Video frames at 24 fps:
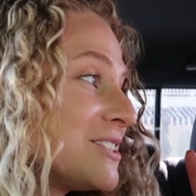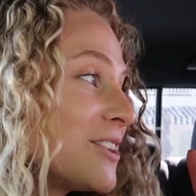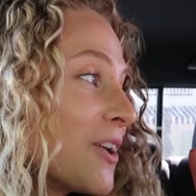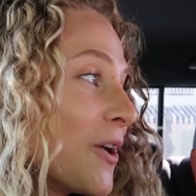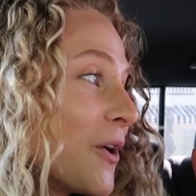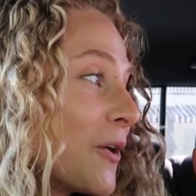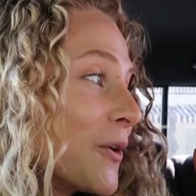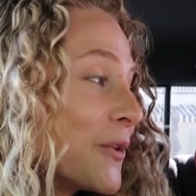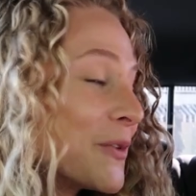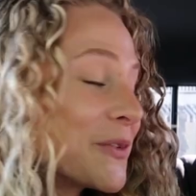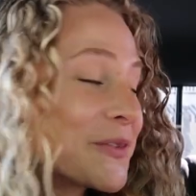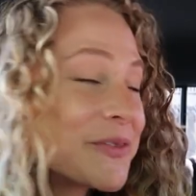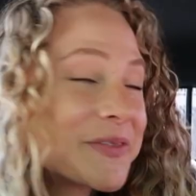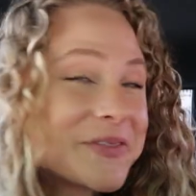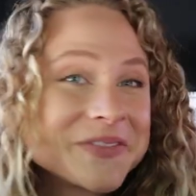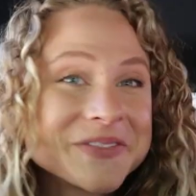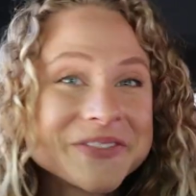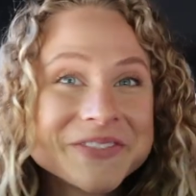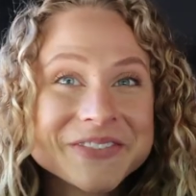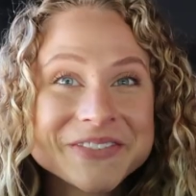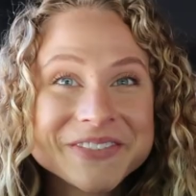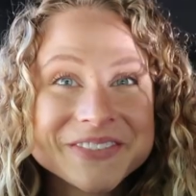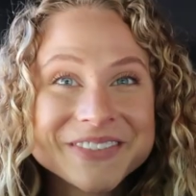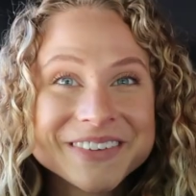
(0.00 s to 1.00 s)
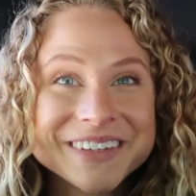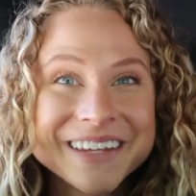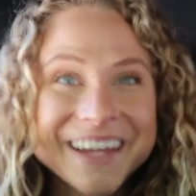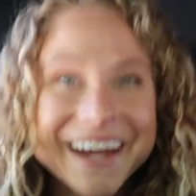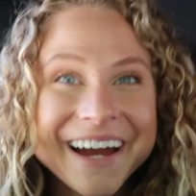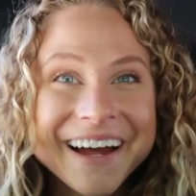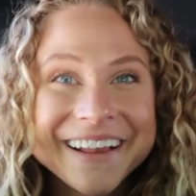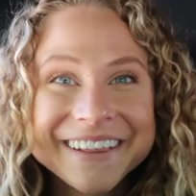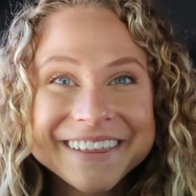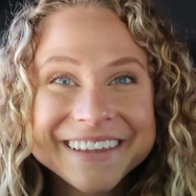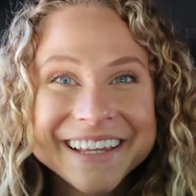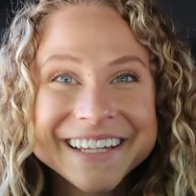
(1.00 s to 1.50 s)
So, all
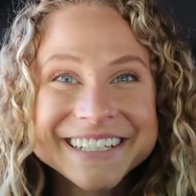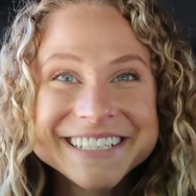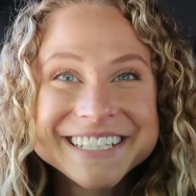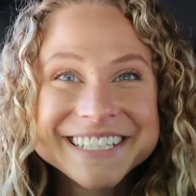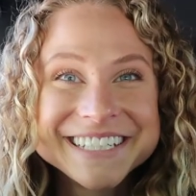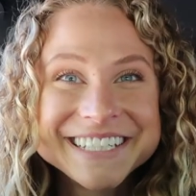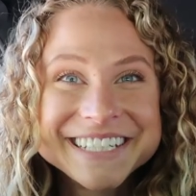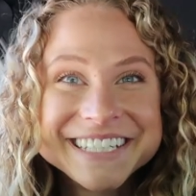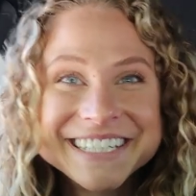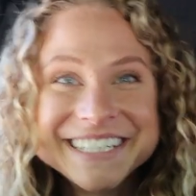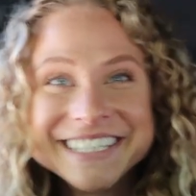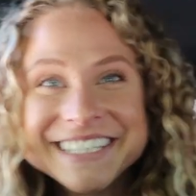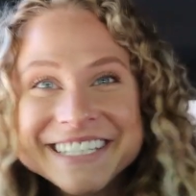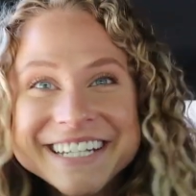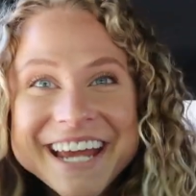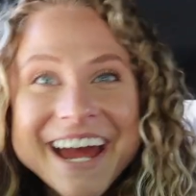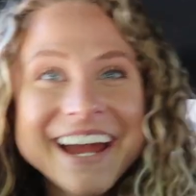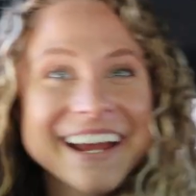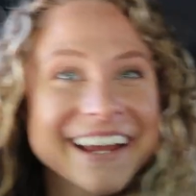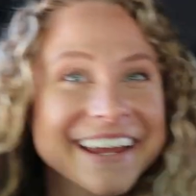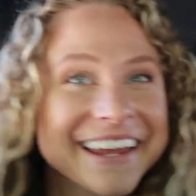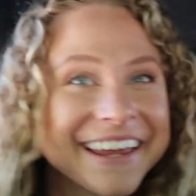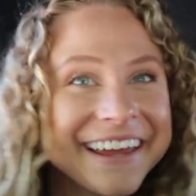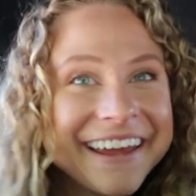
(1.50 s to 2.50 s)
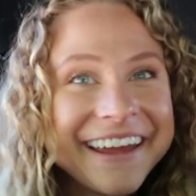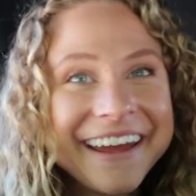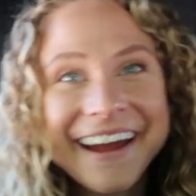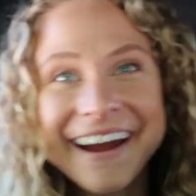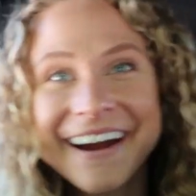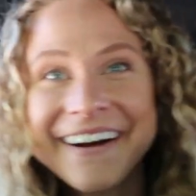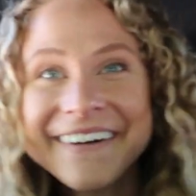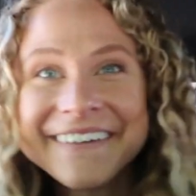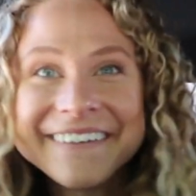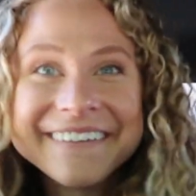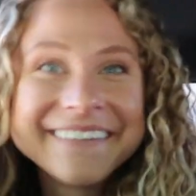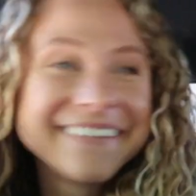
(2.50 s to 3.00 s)
right, let's check it
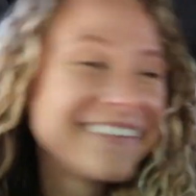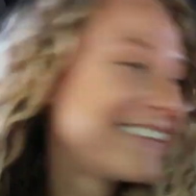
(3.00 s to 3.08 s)
out.